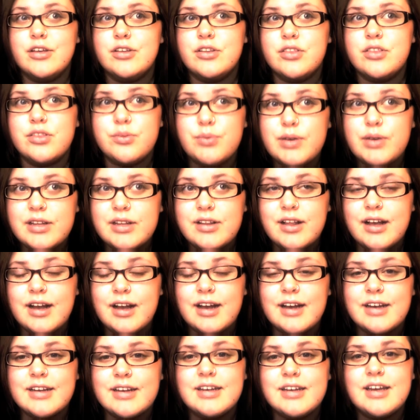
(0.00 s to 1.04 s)
3
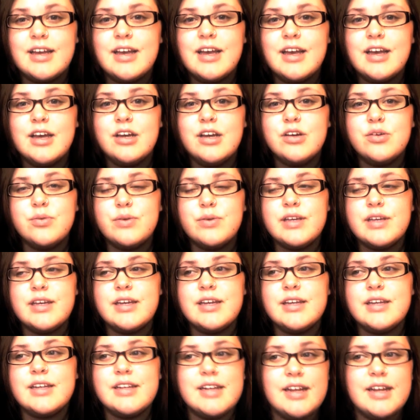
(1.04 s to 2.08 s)
o'clock, we
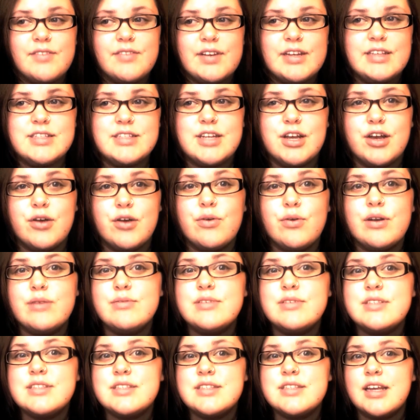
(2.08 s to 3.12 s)
didn't have any snow and it
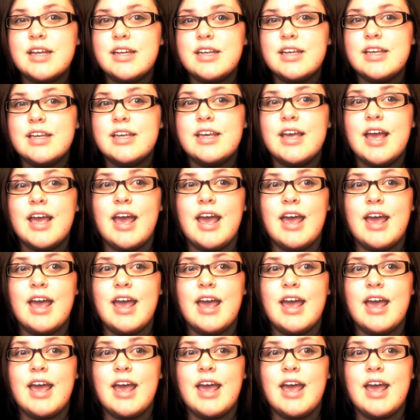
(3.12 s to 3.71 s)
was sunny